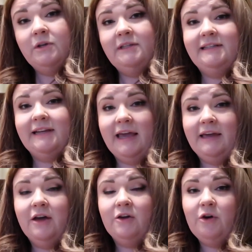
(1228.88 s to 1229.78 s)
wanted to
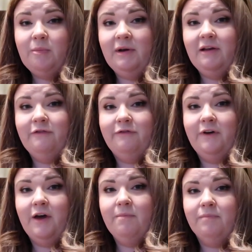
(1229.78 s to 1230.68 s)
take a couple of
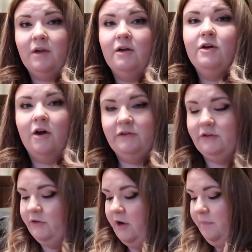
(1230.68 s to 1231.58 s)
um,
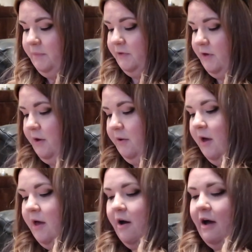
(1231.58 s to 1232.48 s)
nicer tops so
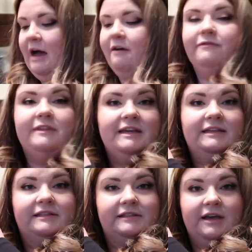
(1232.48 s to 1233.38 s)
I have
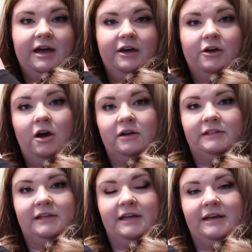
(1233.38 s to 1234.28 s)
this uh,
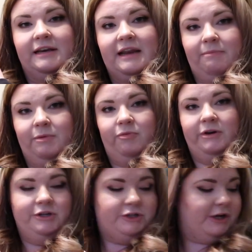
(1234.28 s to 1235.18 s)
cotton leopard
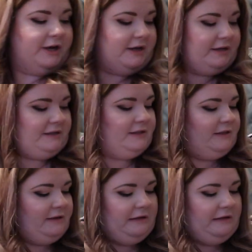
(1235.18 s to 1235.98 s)
print shirt